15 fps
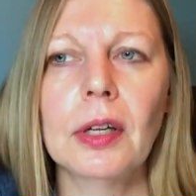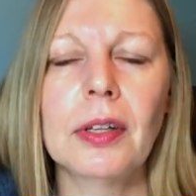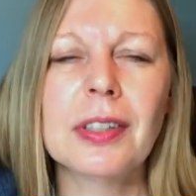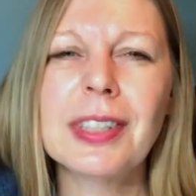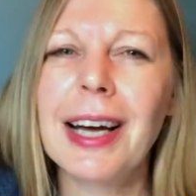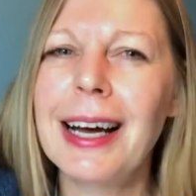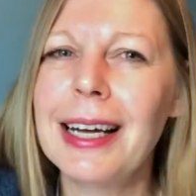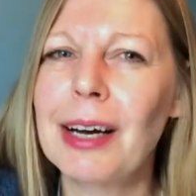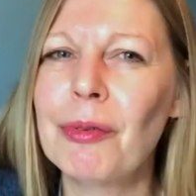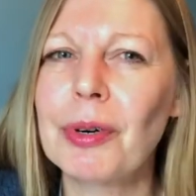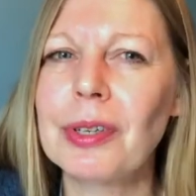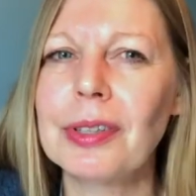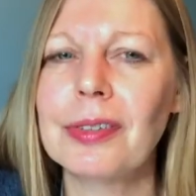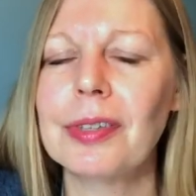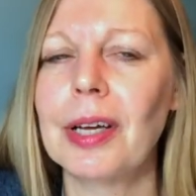The tie I
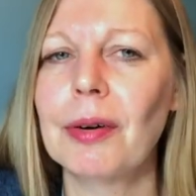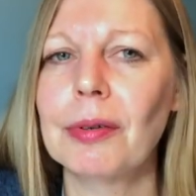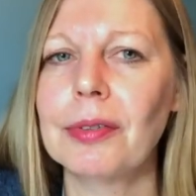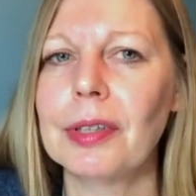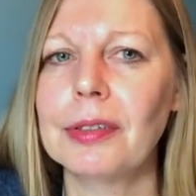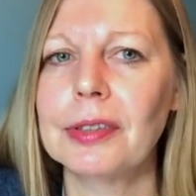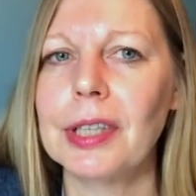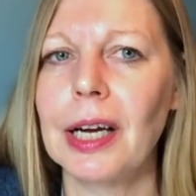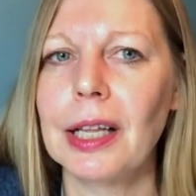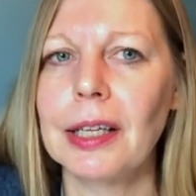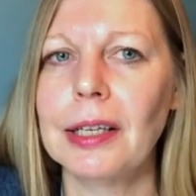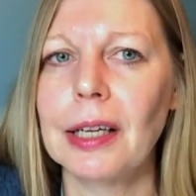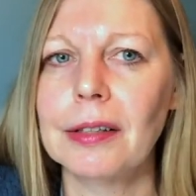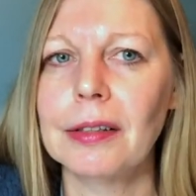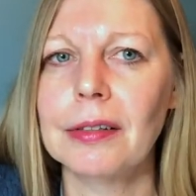wouldn't say was
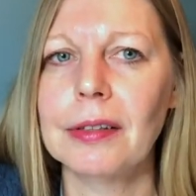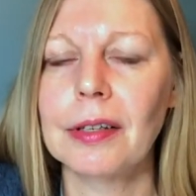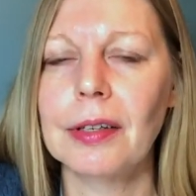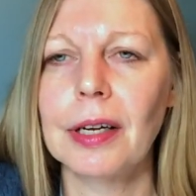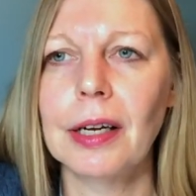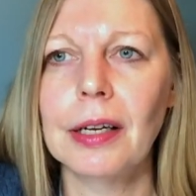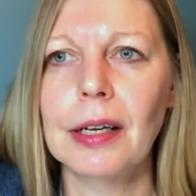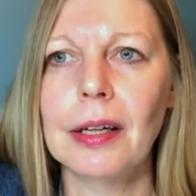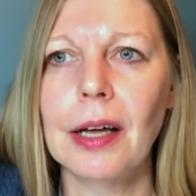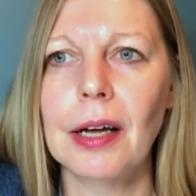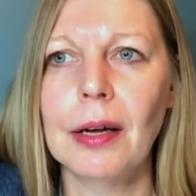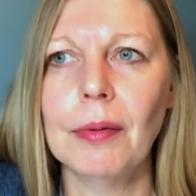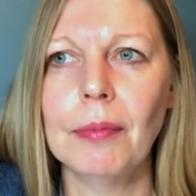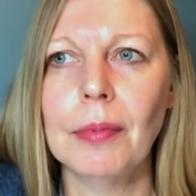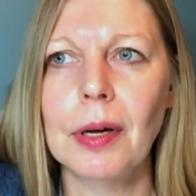entirely necessary,
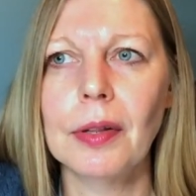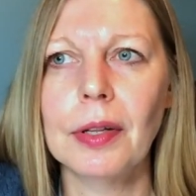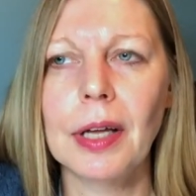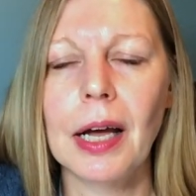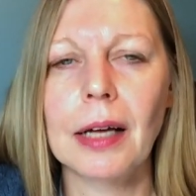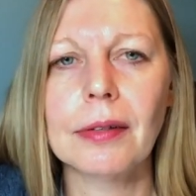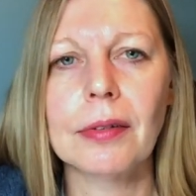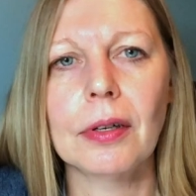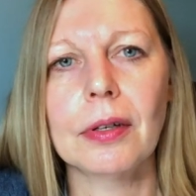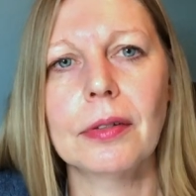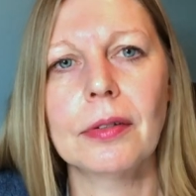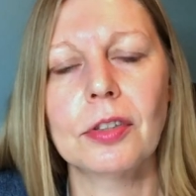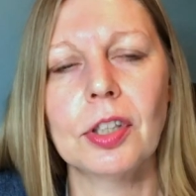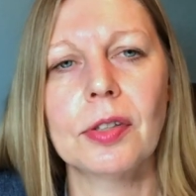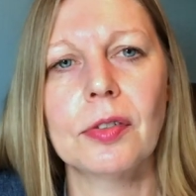and they are sort of
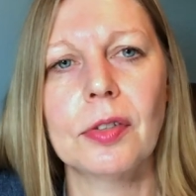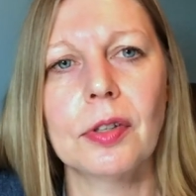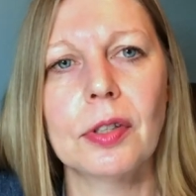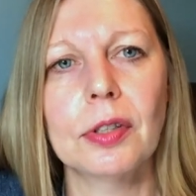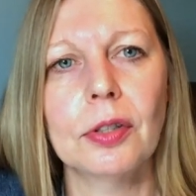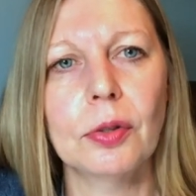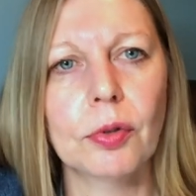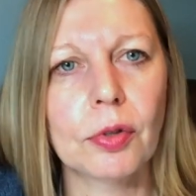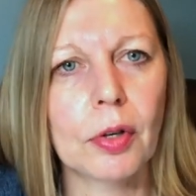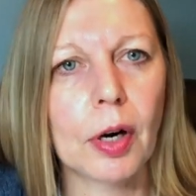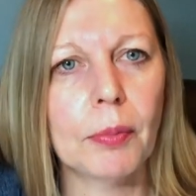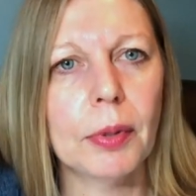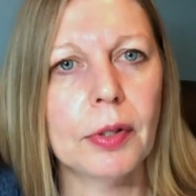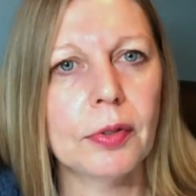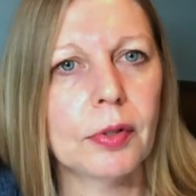suggesting that you use
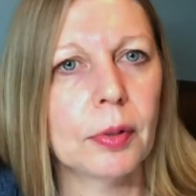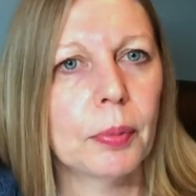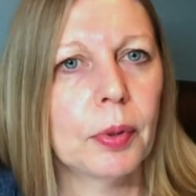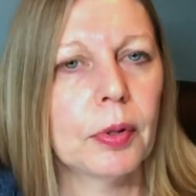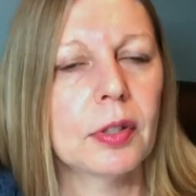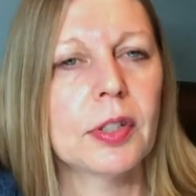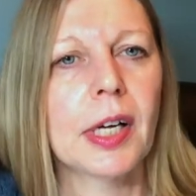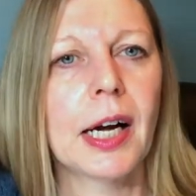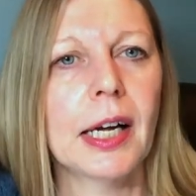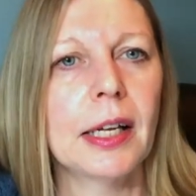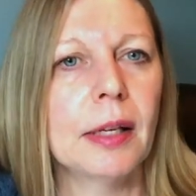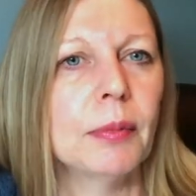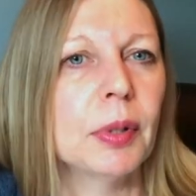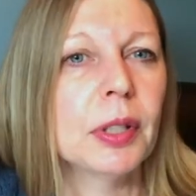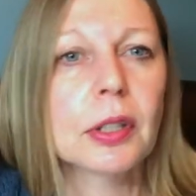grommets to put the tie
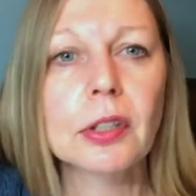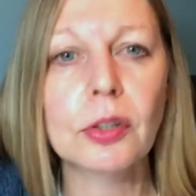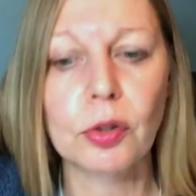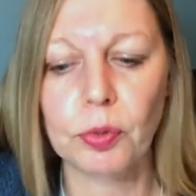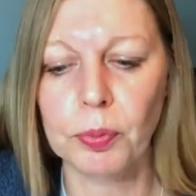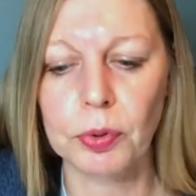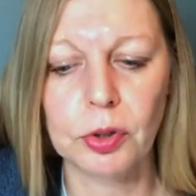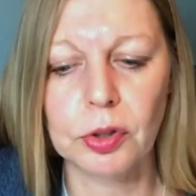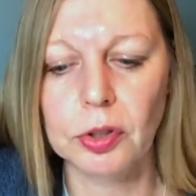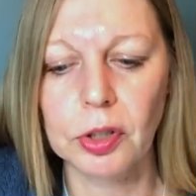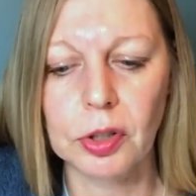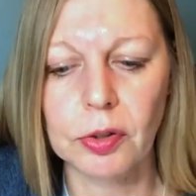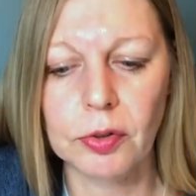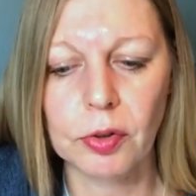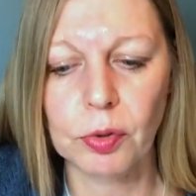in, but you could use
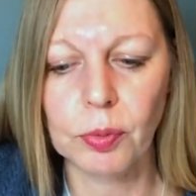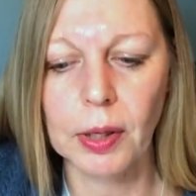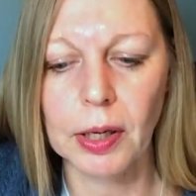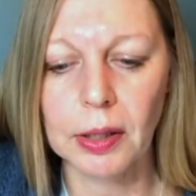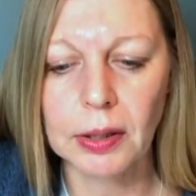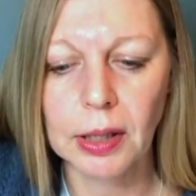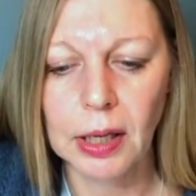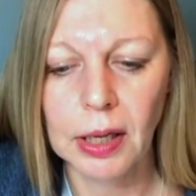buttonholes as well.